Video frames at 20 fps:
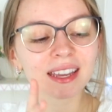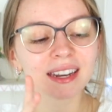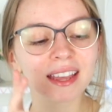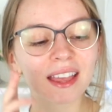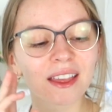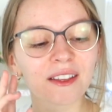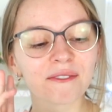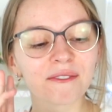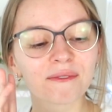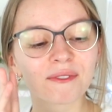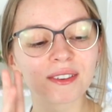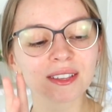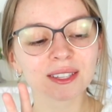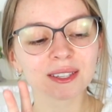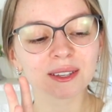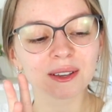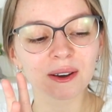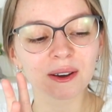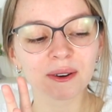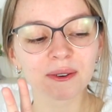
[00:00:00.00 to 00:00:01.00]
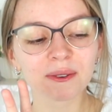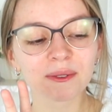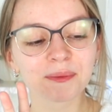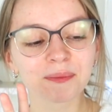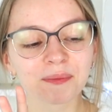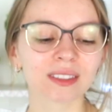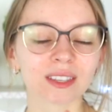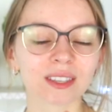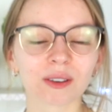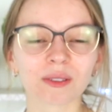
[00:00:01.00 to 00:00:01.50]
and Visco.
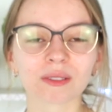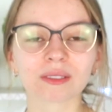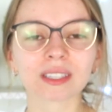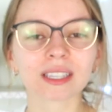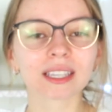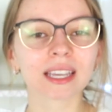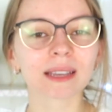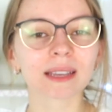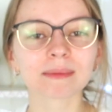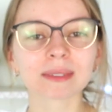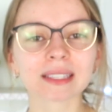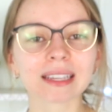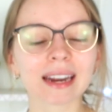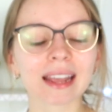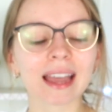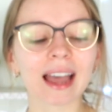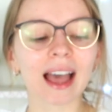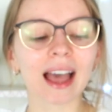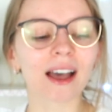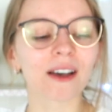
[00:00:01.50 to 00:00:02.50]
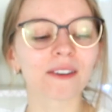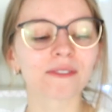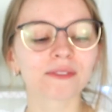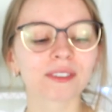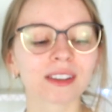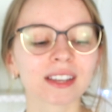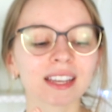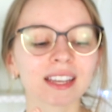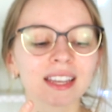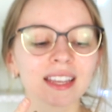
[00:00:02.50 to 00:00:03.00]
The only games that I have
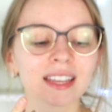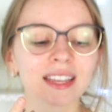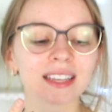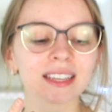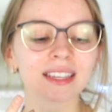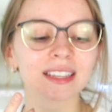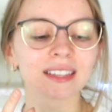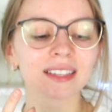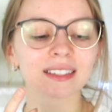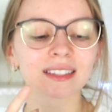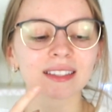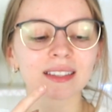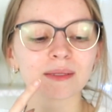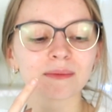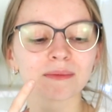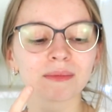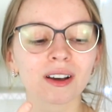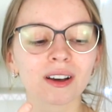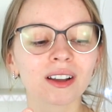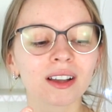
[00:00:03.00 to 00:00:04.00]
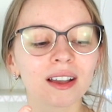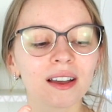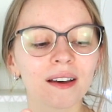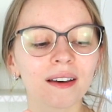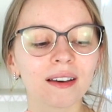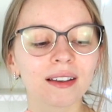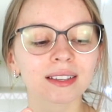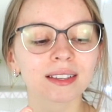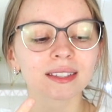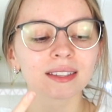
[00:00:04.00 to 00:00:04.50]
is Among
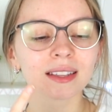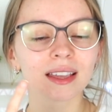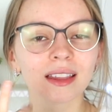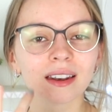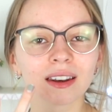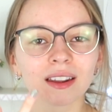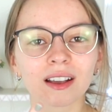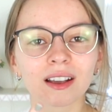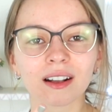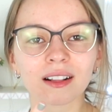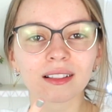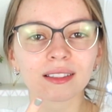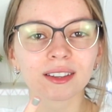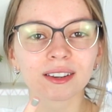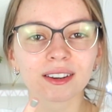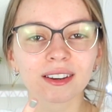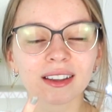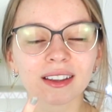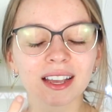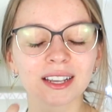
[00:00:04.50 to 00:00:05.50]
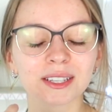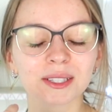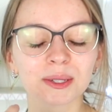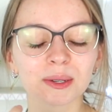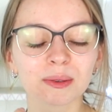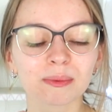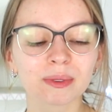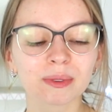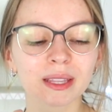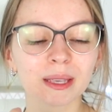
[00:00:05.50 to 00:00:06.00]
Us and Color. I
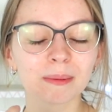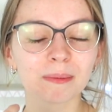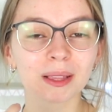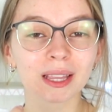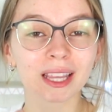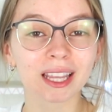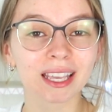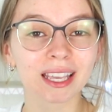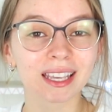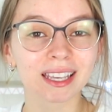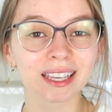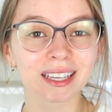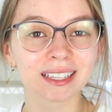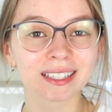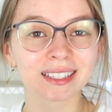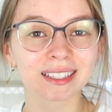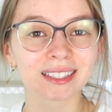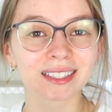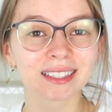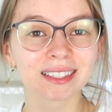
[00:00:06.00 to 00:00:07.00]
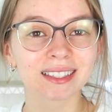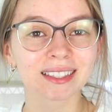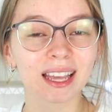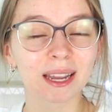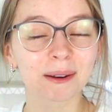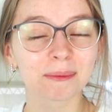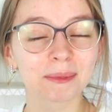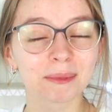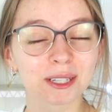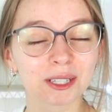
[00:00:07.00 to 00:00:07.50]
don't really play
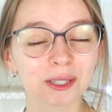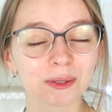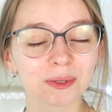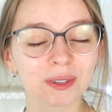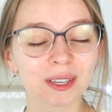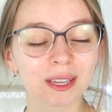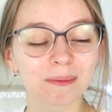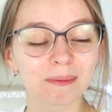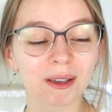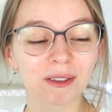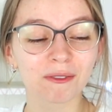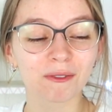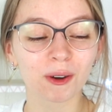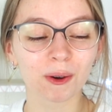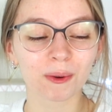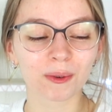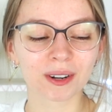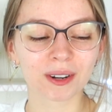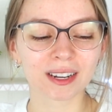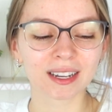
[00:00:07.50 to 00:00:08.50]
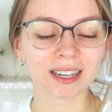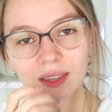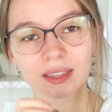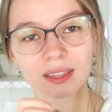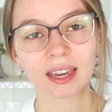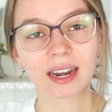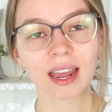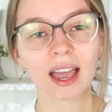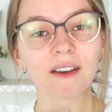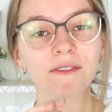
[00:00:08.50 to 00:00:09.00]
that much in my phone.
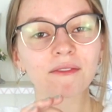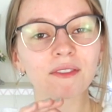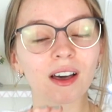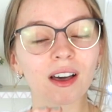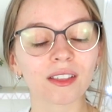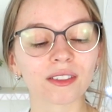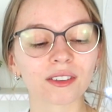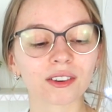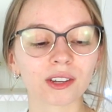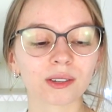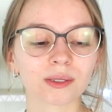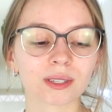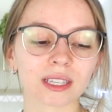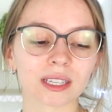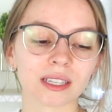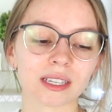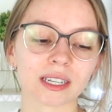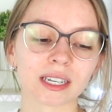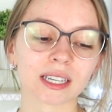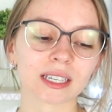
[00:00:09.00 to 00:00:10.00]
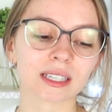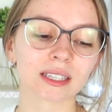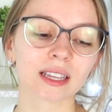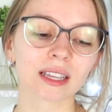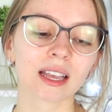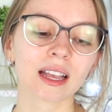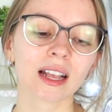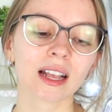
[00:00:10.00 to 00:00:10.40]
Then I have other utilities